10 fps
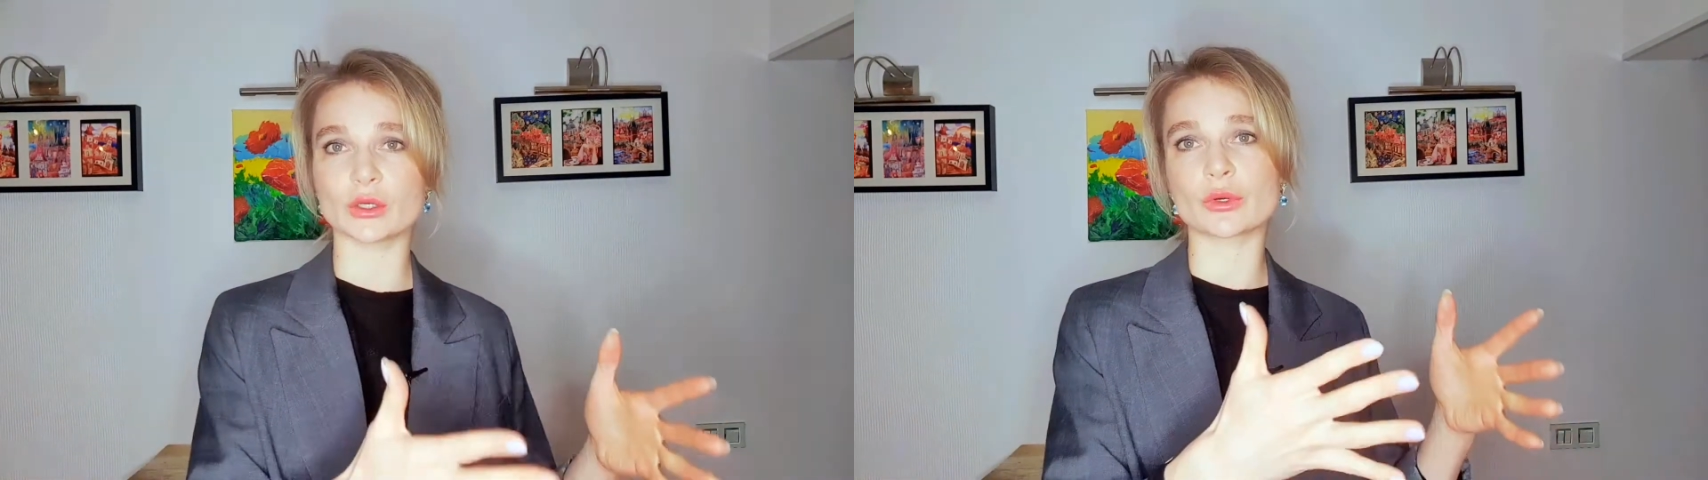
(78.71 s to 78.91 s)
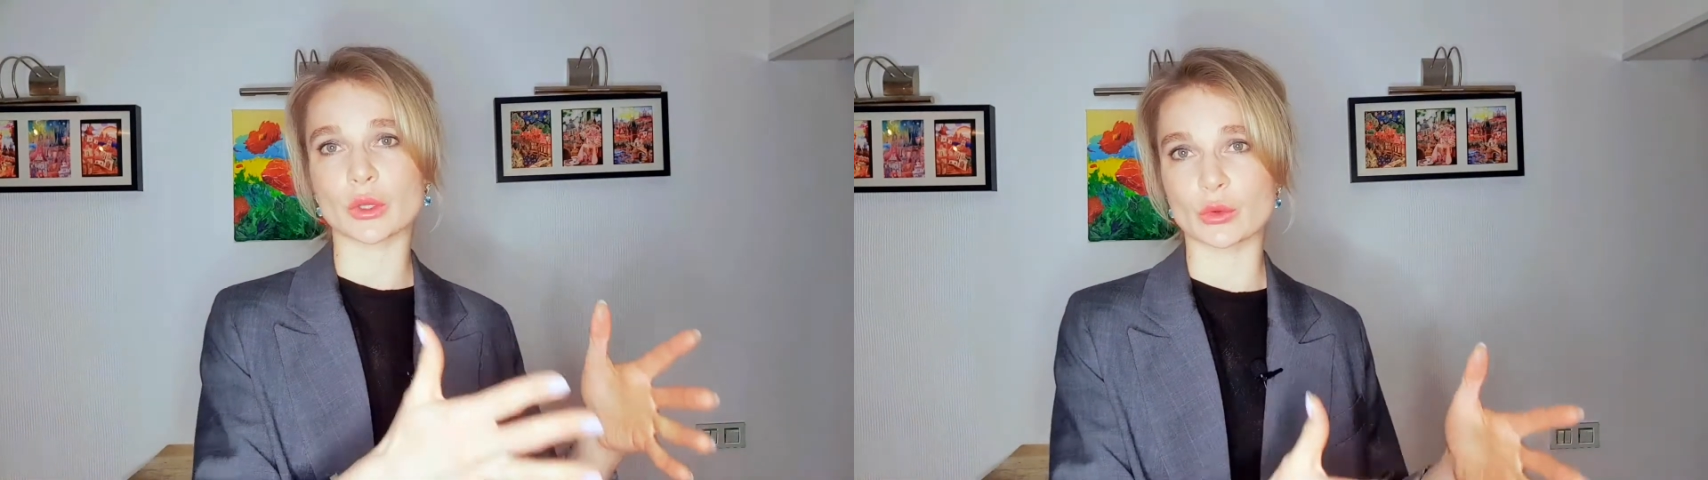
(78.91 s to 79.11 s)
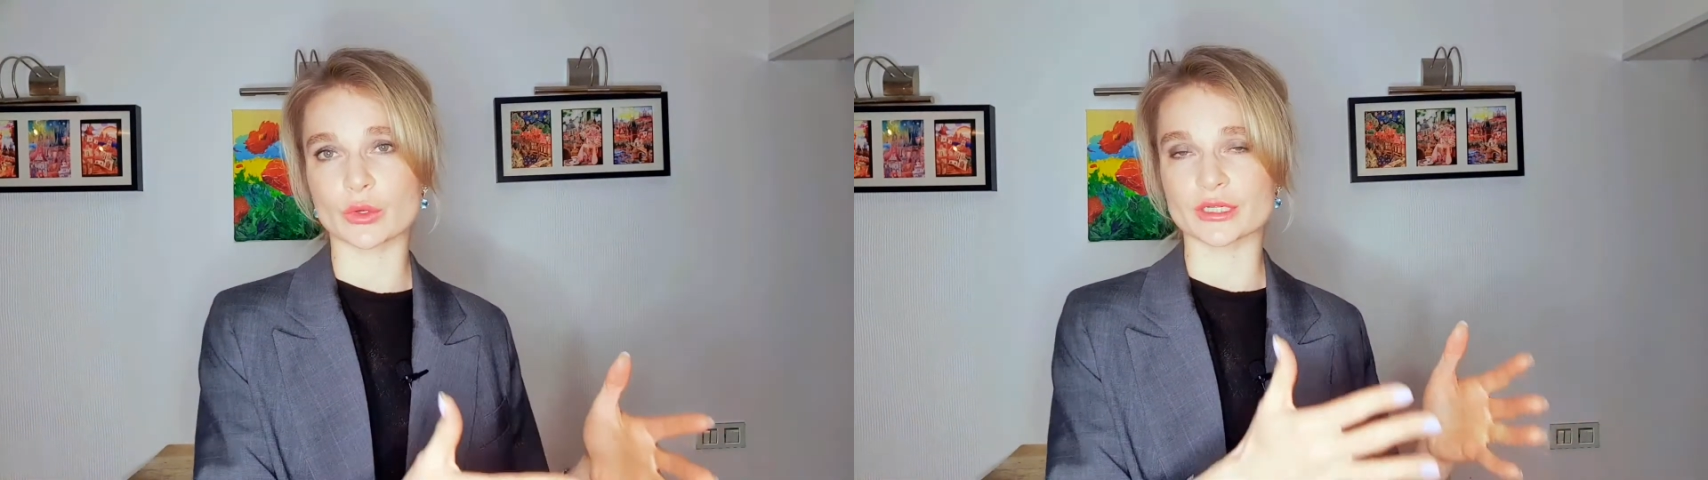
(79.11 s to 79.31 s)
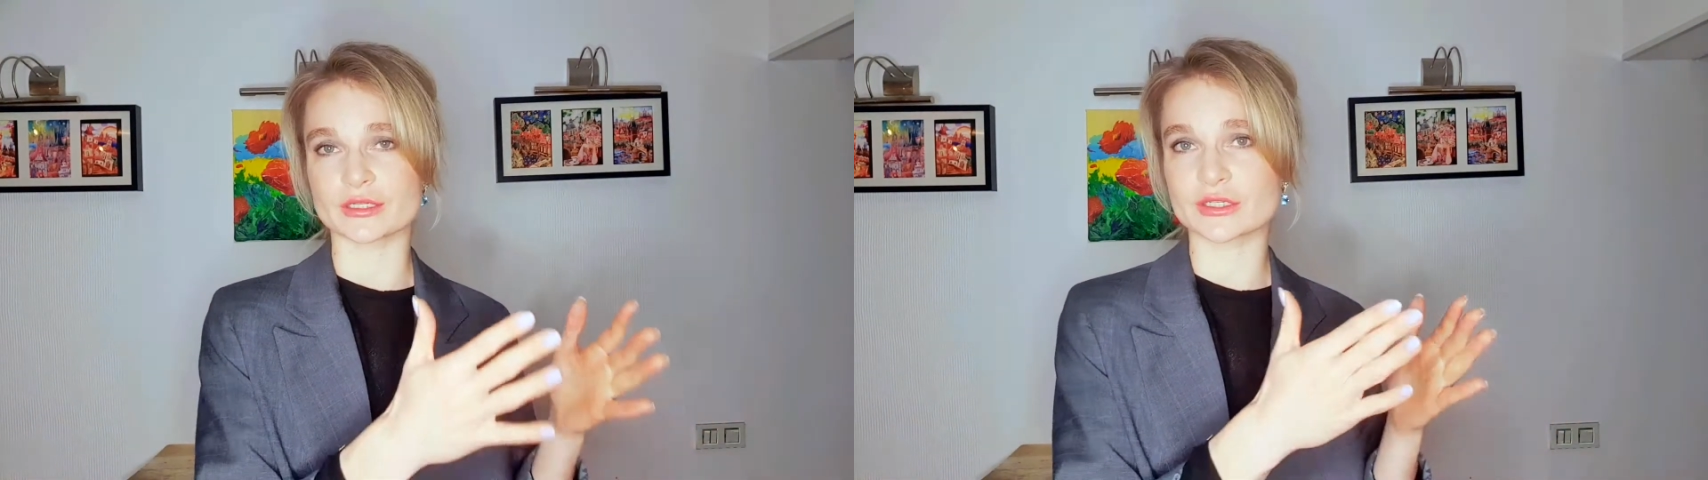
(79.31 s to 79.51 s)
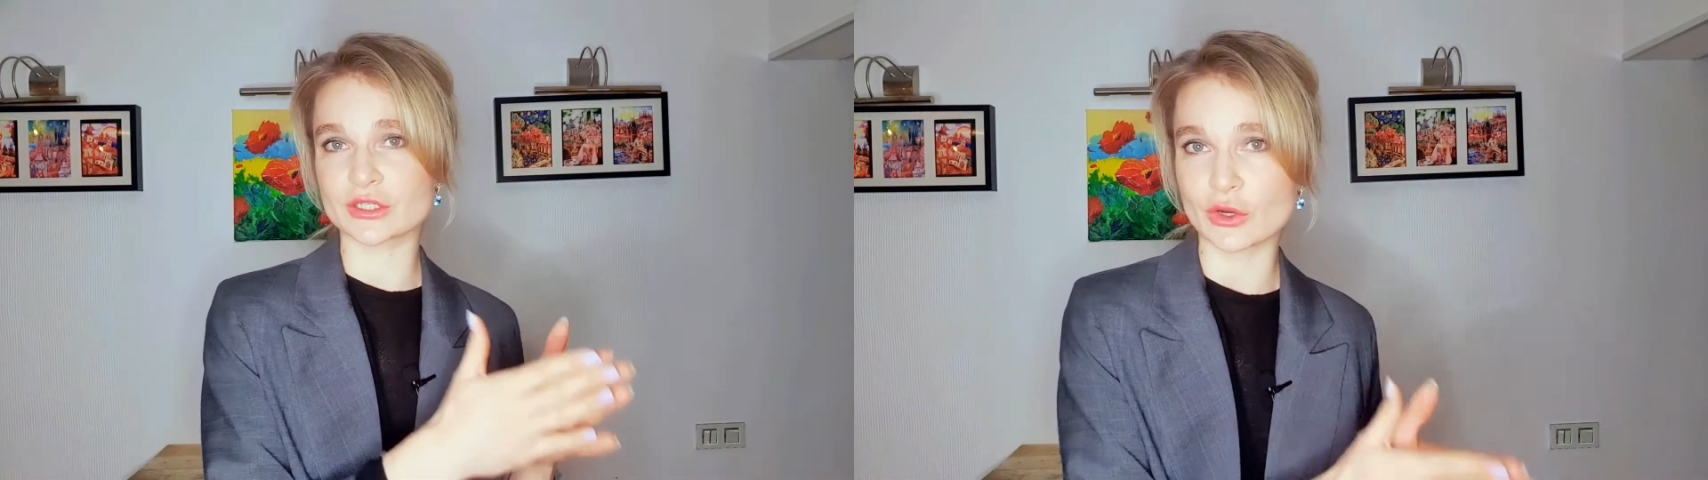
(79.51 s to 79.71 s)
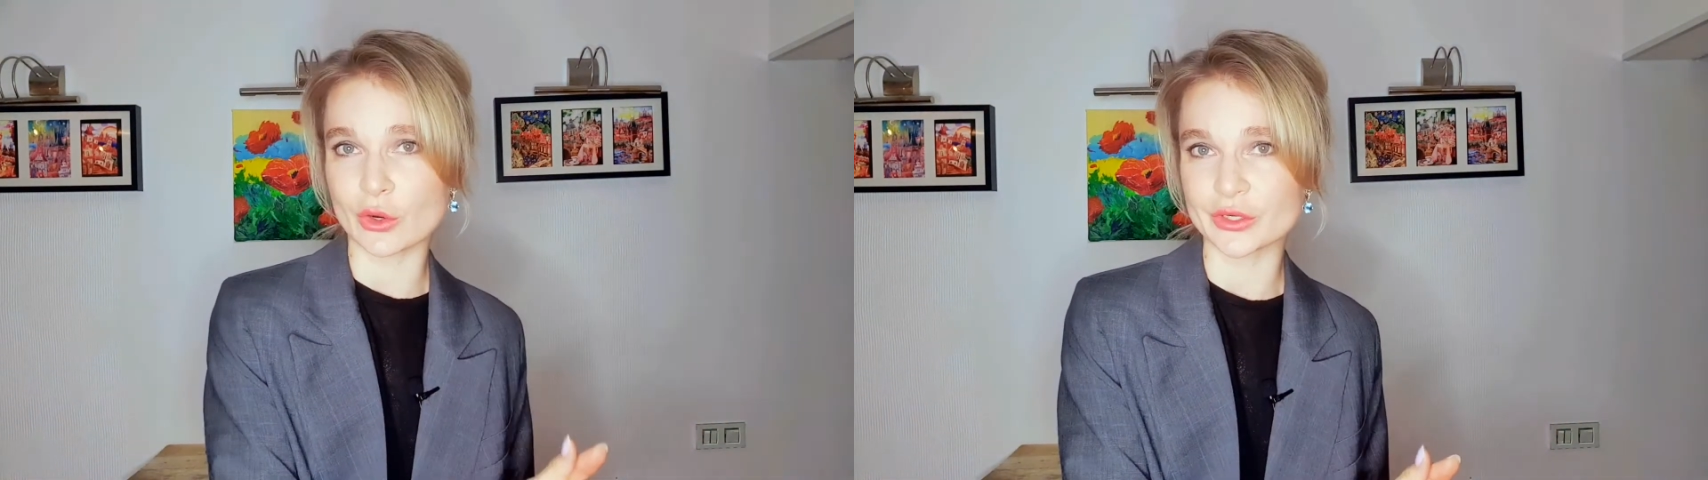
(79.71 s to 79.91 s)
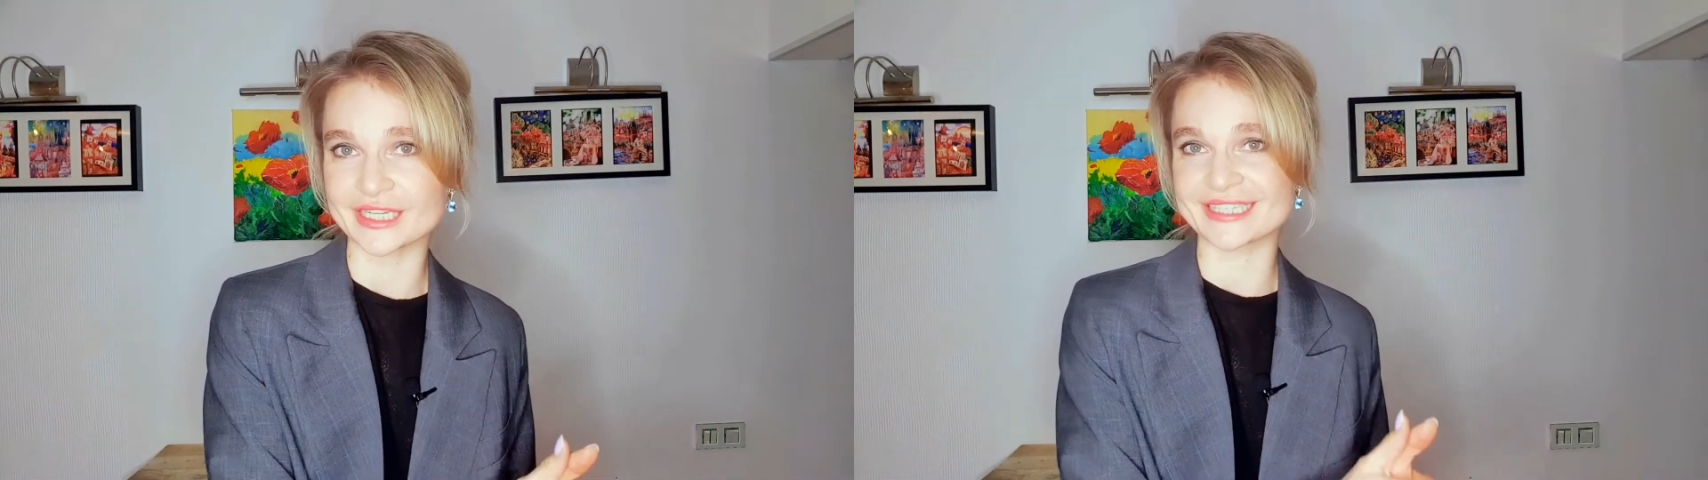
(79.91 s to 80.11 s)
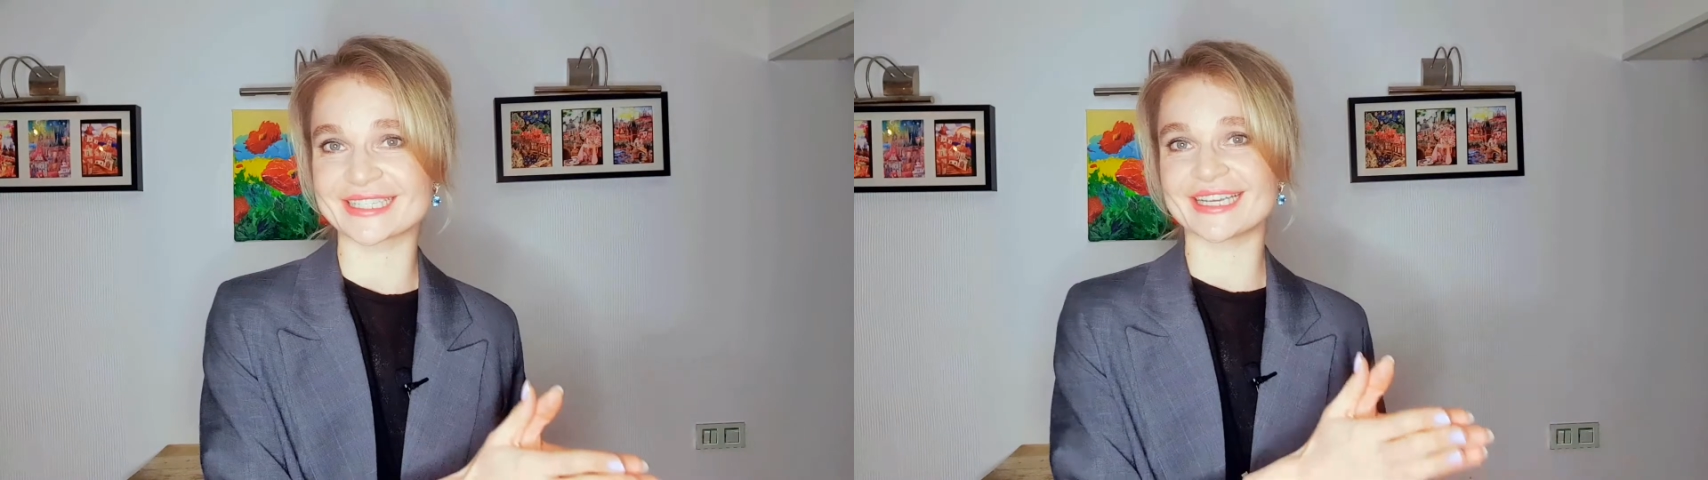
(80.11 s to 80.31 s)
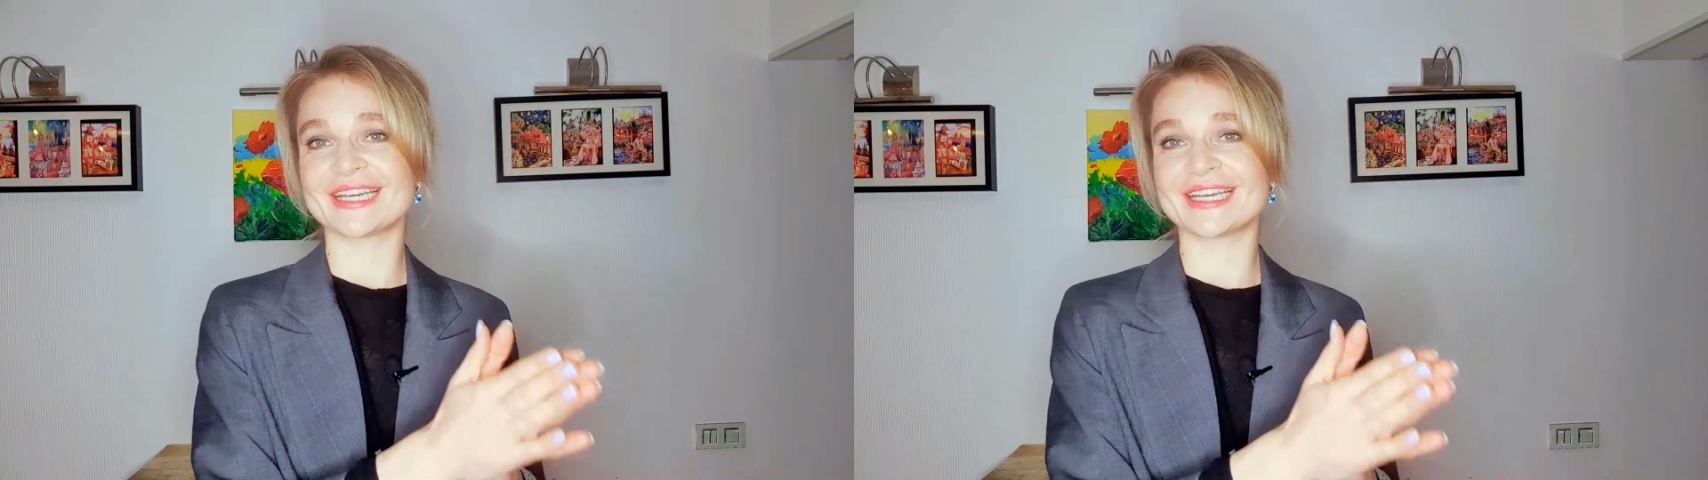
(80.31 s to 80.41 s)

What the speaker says: recorded stories